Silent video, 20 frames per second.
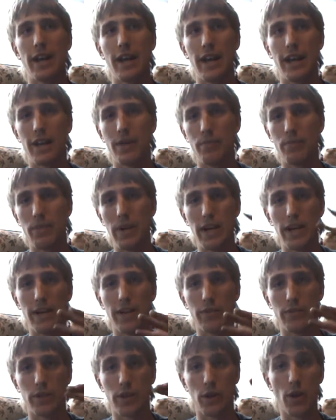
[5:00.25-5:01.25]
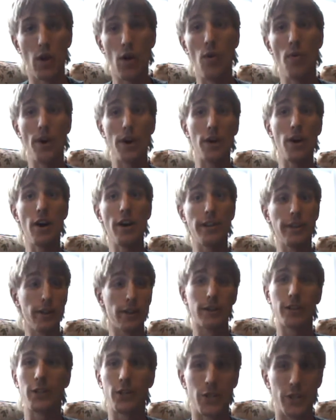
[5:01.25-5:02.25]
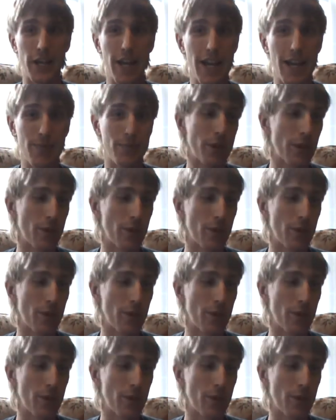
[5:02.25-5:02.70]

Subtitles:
and it was like, oh my god, look, there's games.